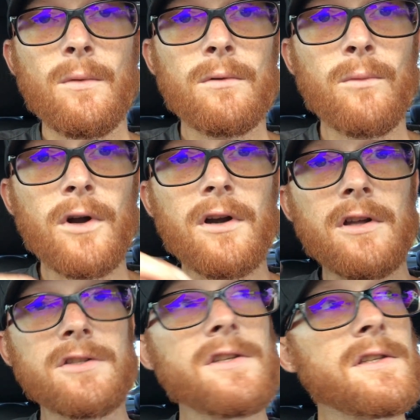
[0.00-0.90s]
Why don't
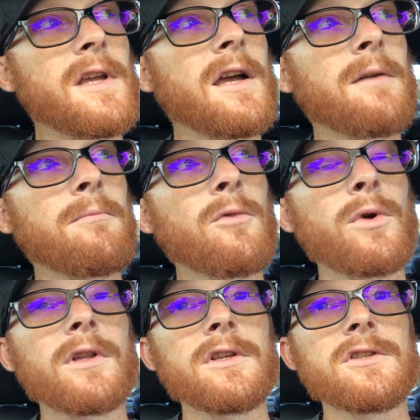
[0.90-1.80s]
I just
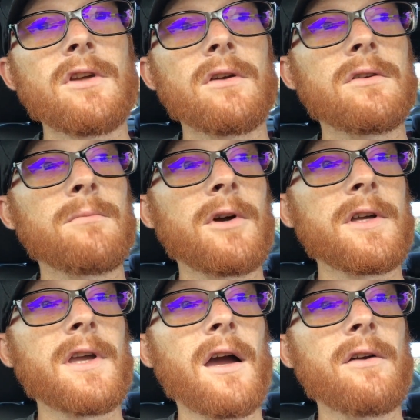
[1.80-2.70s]
quickly show you
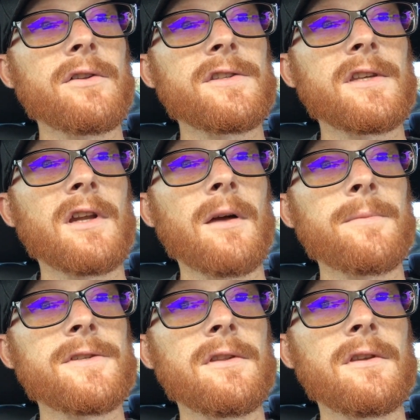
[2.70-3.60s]
my current
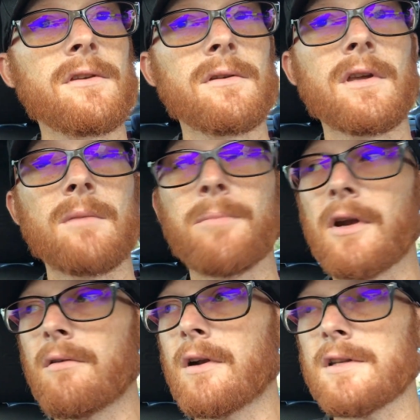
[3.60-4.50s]
setup so that you get a
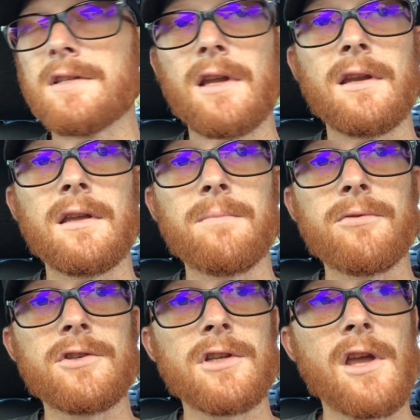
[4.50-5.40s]
better understanding and
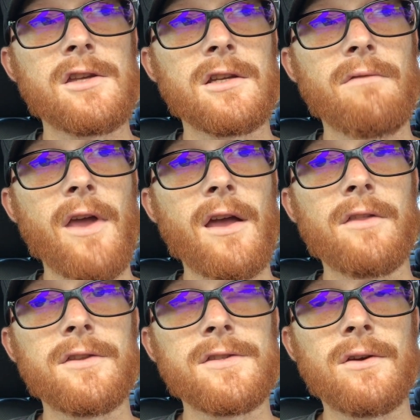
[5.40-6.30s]
appreciation of how
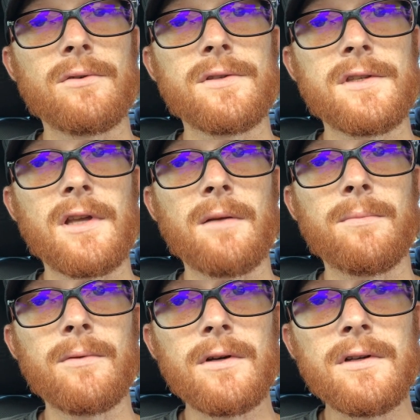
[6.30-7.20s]
this whole setup
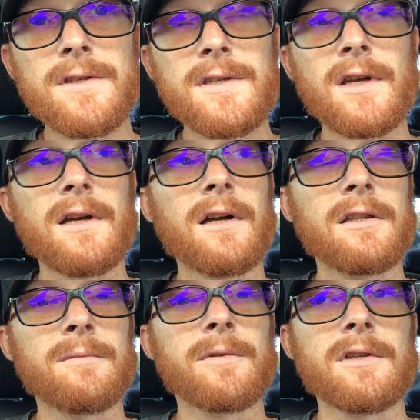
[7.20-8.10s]
works,
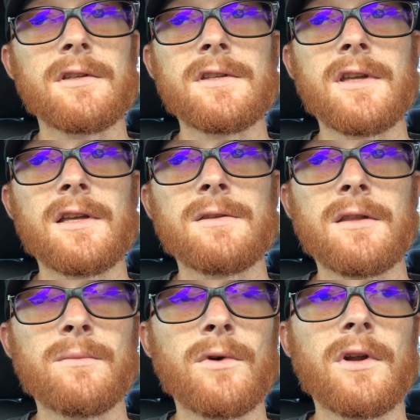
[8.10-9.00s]
and then we can discuss
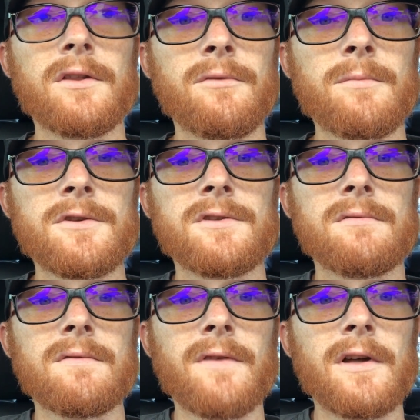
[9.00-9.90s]
what other options
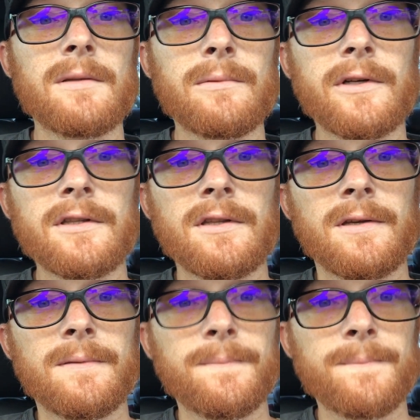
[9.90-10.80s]
are available out there.